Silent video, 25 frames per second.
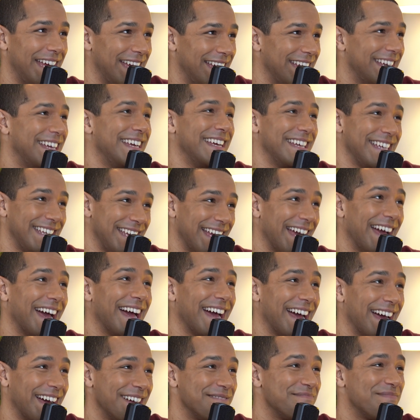Really?
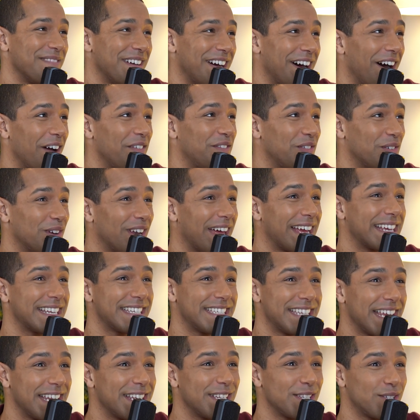yeah. But I feel like
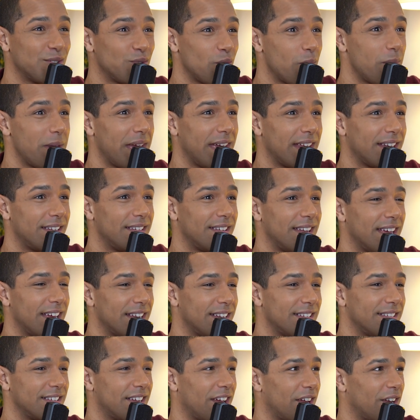since swimming
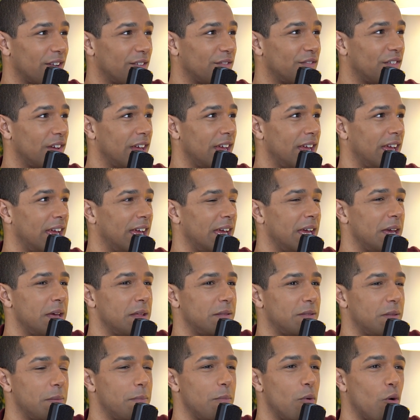and kind of,
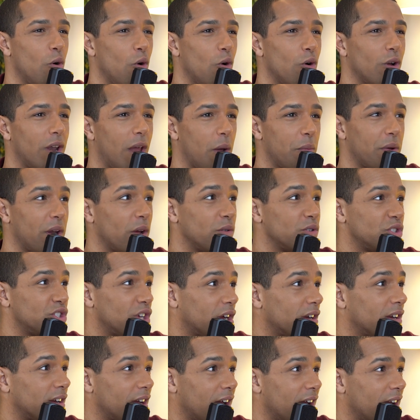the more, like when I was
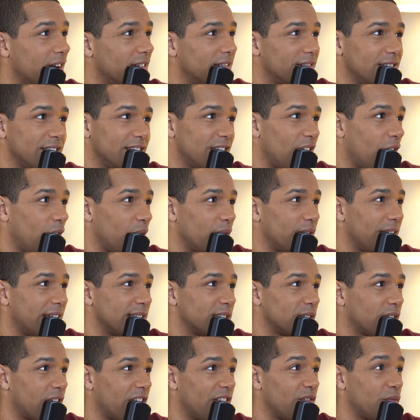younger, you know,
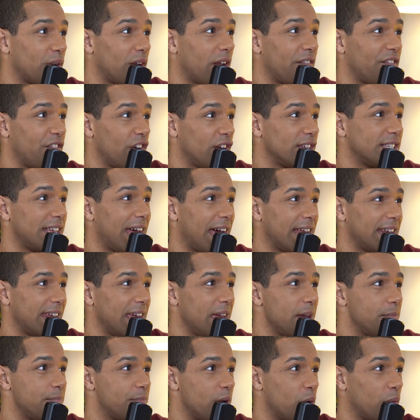that's mm. kind of when I first had
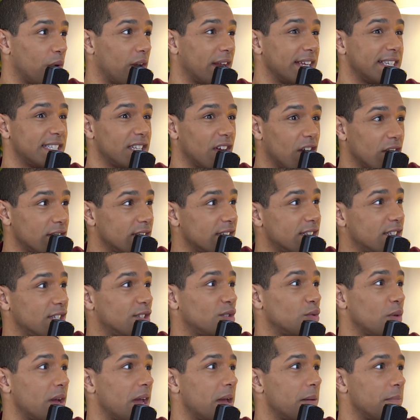it. But when I started to
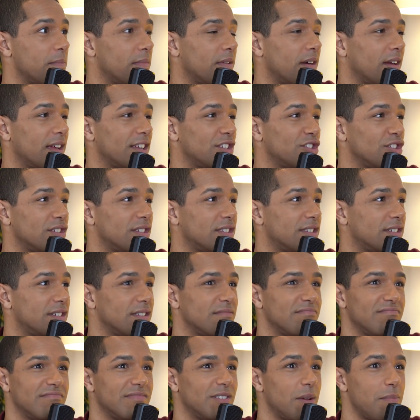swim, it just
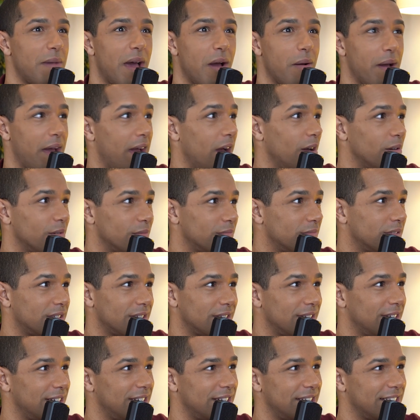somehow
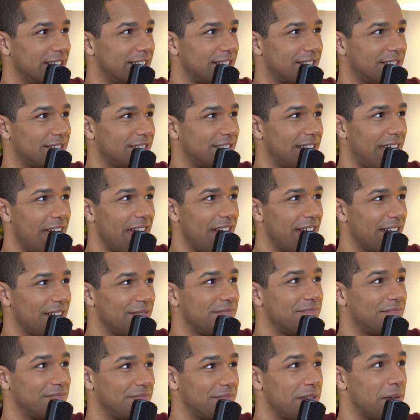helped. It's, yeah,
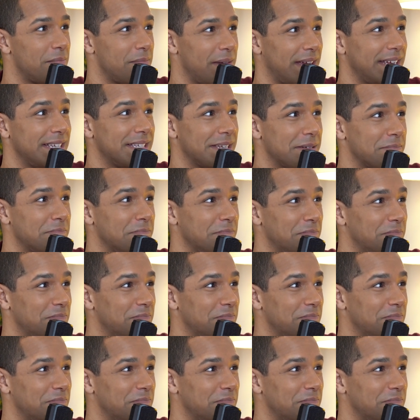amazing.